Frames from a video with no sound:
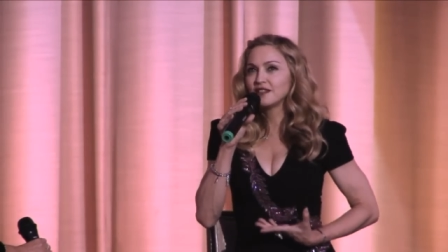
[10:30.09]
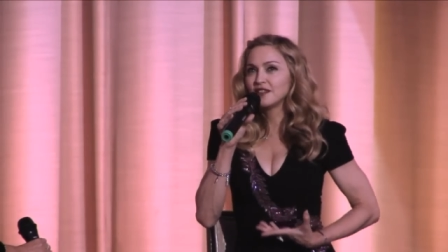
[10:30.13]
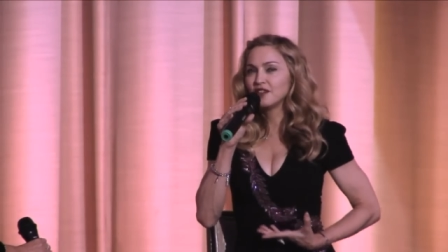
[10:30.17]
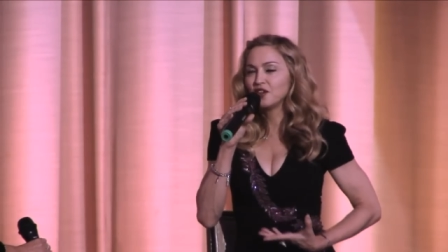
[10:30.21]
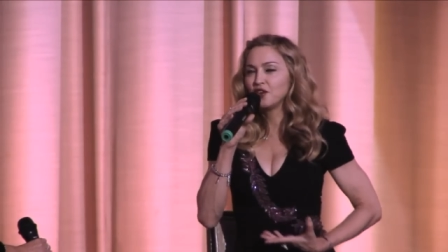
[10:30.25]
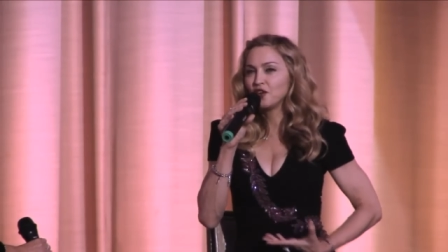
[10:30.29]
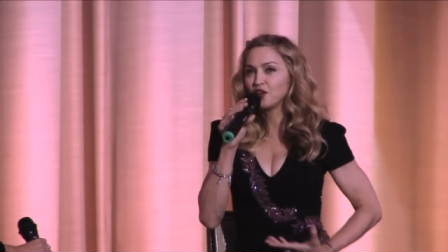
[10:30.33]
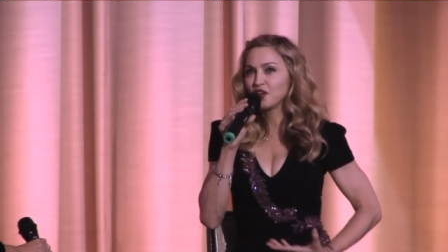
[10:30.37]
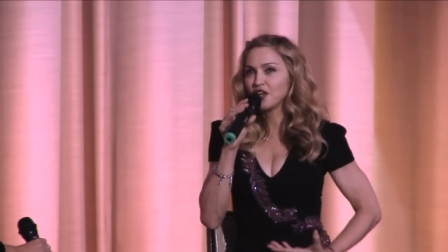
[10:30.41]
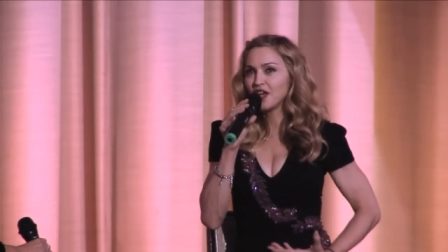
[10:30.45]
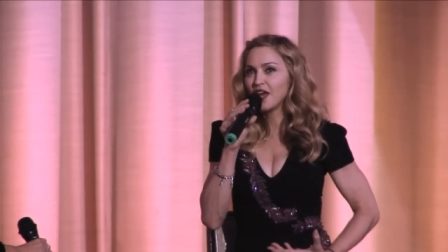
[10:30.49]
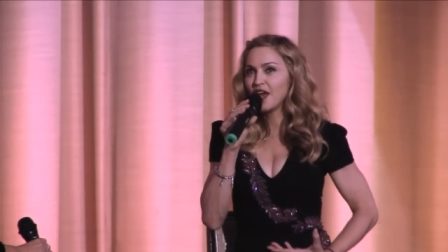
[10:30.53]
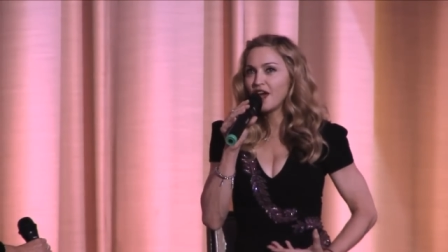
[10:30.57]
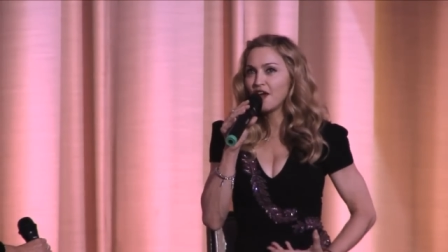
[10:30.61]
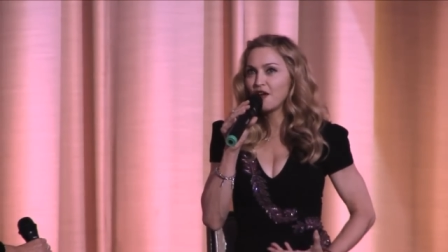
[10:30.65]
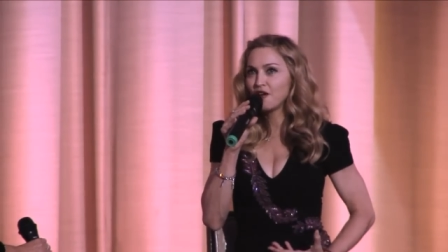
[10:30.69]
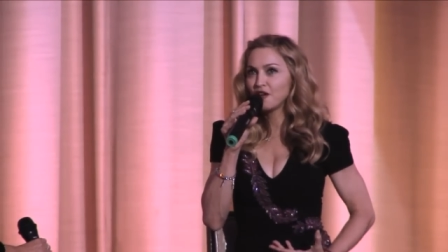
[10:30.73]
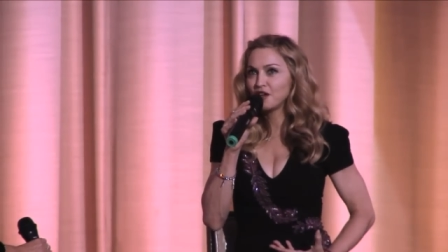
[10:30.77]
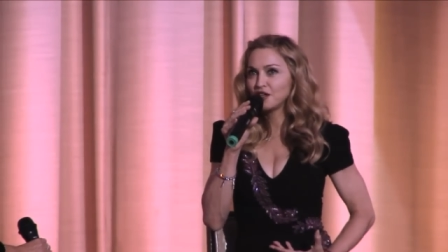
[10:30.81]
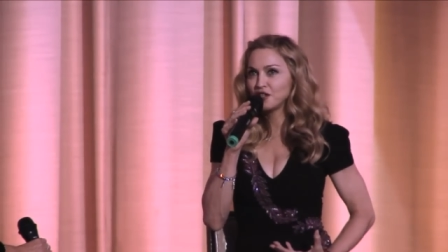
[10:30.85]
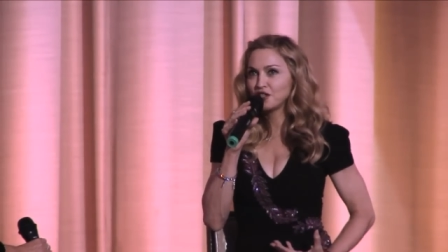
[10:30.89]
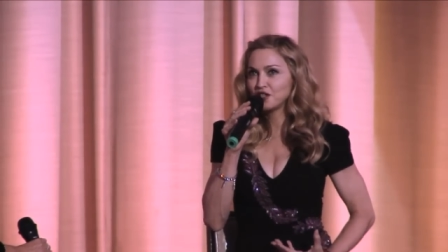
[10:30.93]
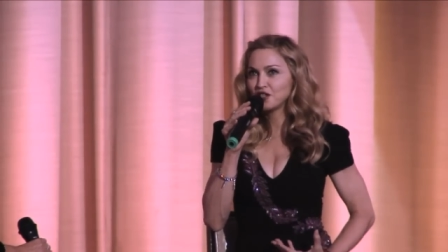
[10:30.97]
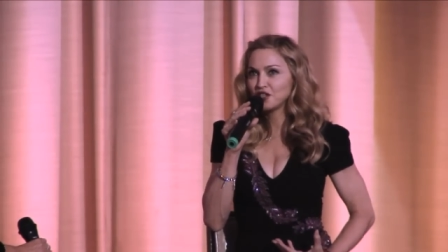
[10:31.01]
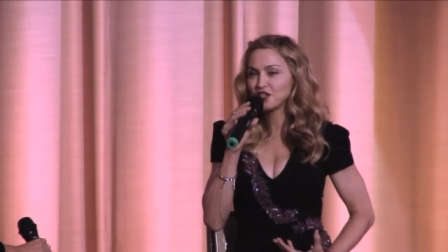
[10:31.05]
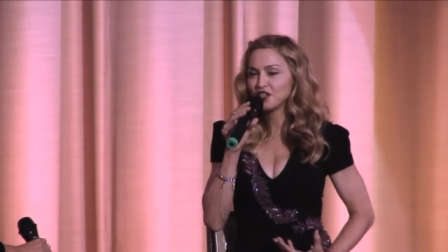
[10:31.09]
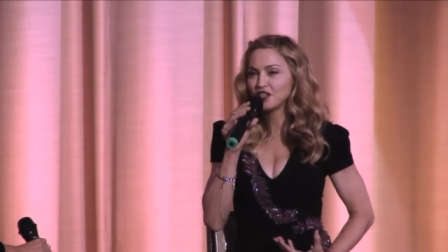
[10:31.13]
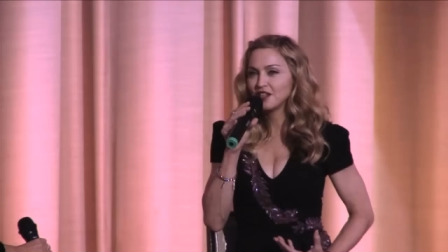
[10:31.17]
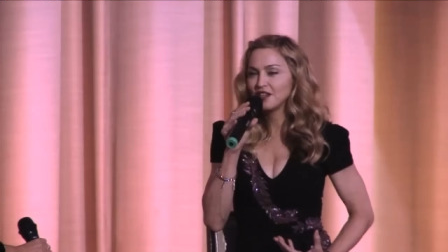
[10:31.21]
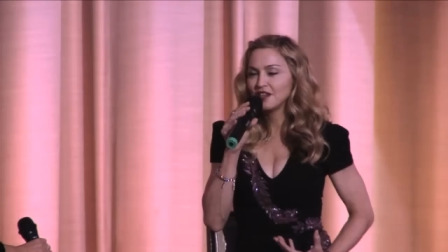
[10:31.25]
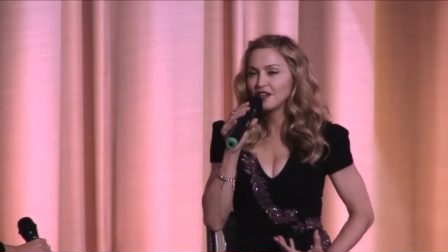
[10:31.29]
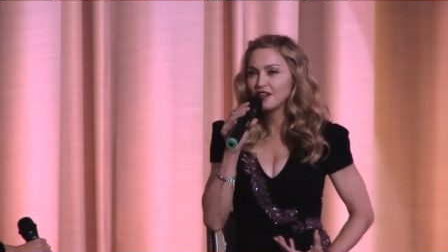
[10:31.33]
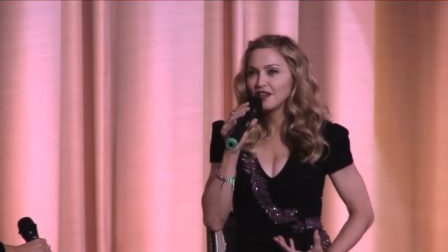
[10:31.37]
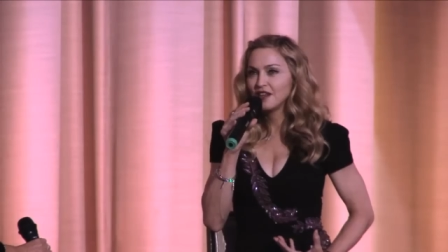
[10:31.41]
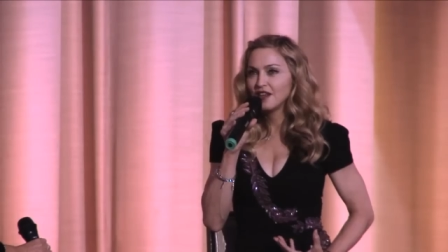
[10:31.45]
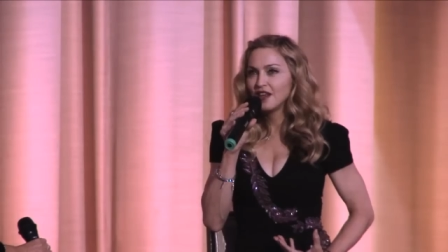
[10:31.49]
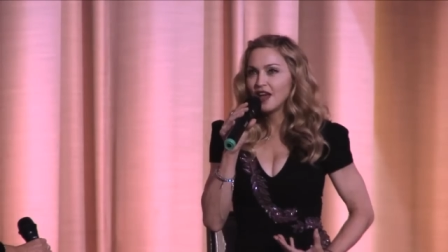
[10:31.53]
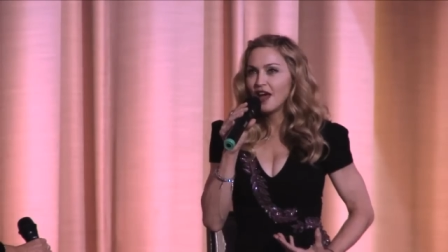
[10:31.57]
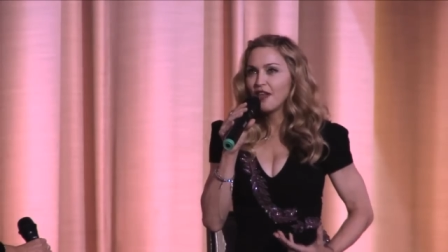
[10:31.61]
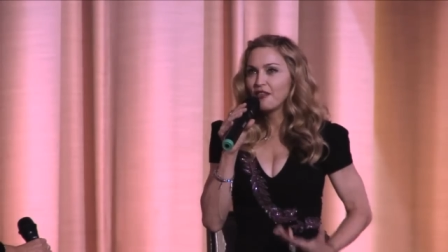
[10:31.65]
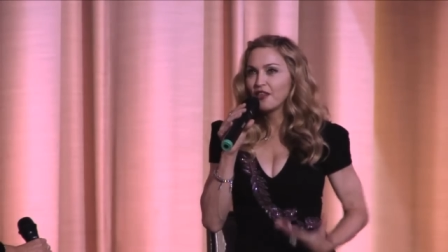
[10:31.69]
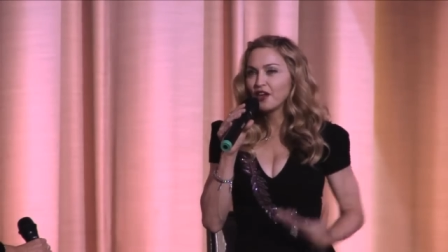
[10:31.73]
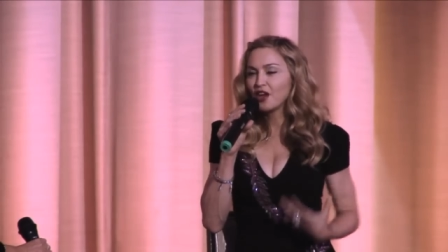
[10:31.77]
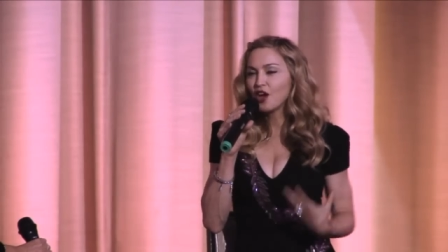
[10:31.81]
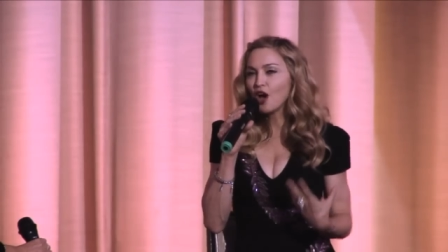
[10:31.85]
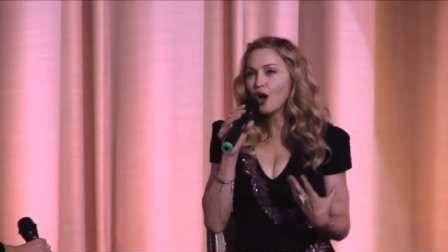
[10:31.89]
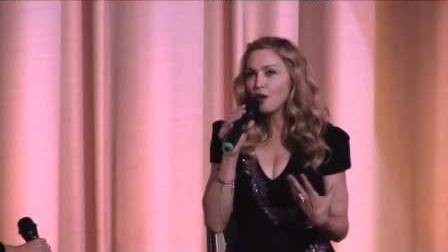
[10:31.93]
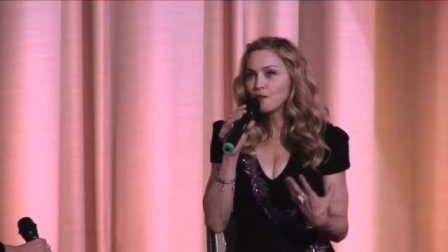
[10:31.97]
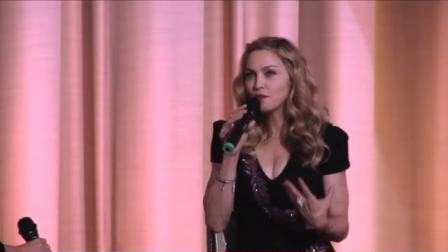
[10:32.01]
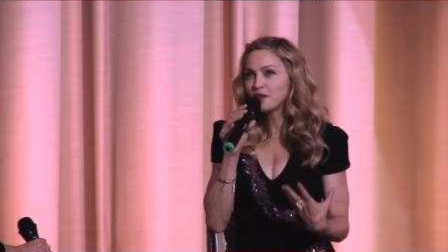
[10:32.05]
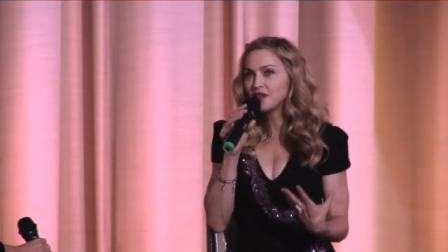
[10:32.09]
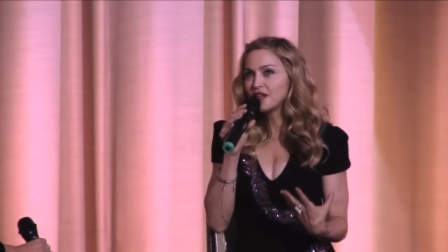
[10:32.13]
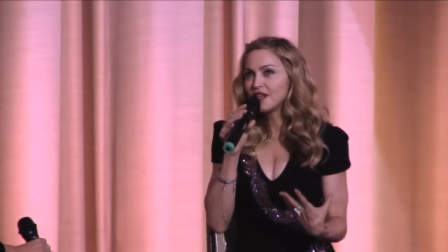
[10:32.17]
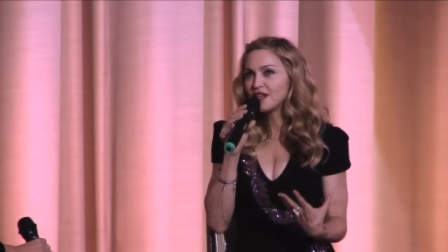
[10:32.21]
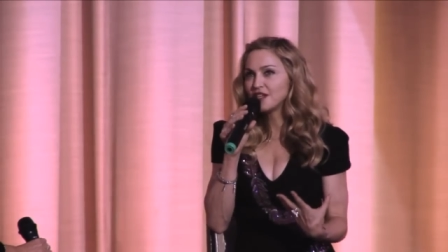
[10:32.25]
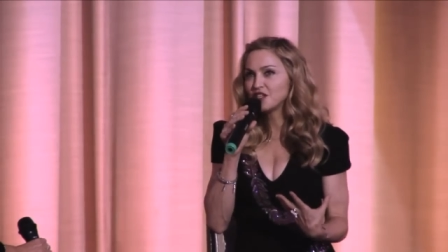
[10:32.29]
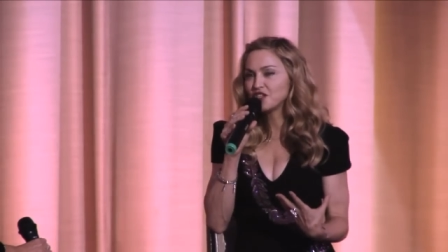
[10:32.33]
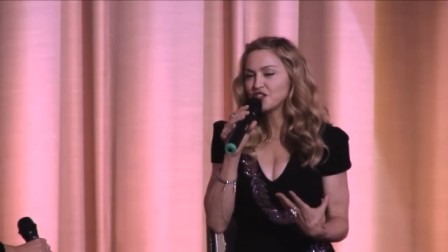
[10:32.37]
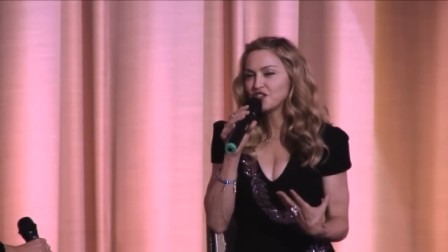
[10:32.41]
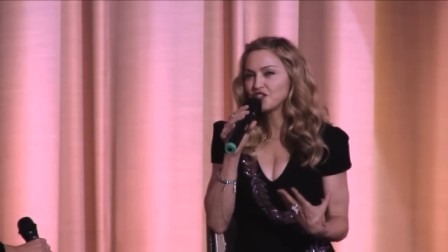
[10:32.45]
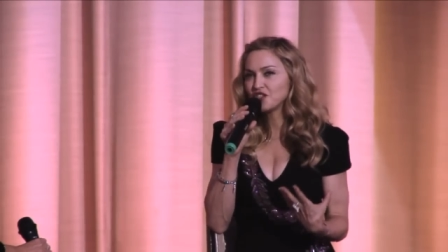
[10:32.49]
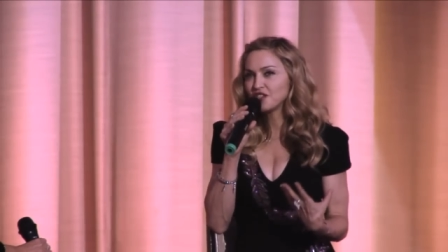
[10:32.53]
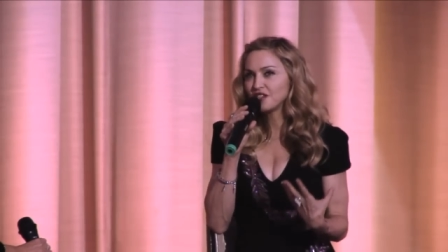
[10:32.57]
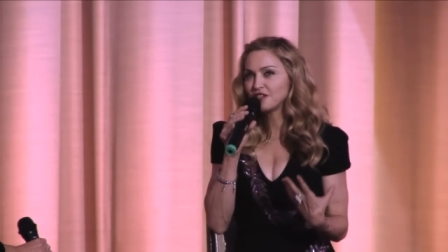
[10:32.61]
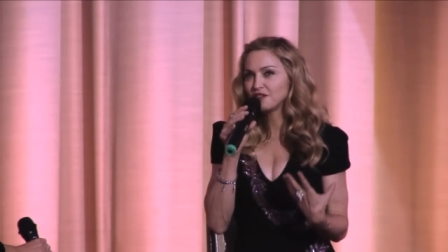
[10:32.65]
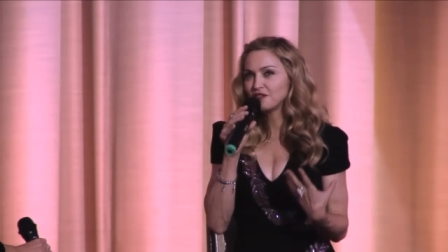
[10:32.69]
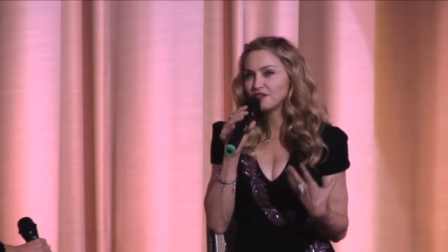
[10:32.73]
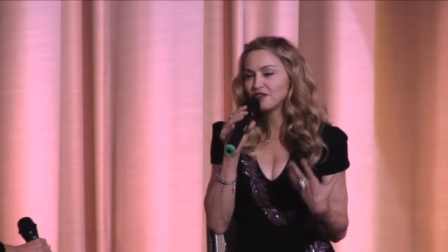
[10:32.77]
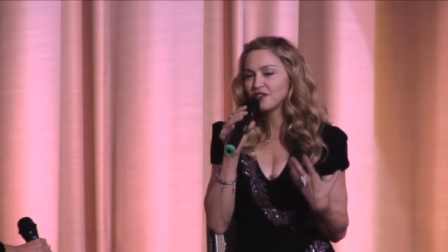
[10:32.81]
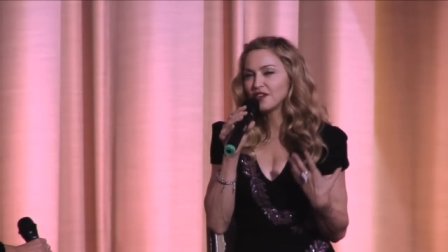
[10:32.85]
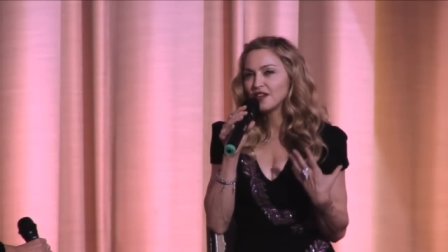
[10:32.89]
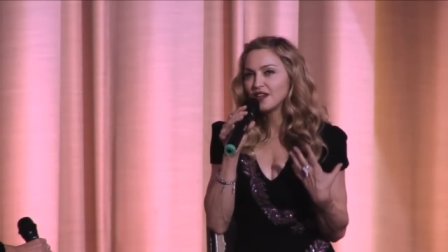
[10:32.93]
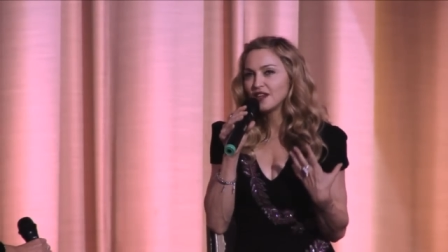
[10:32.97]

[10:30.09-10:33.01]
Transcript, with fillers: and her carriage and the combination of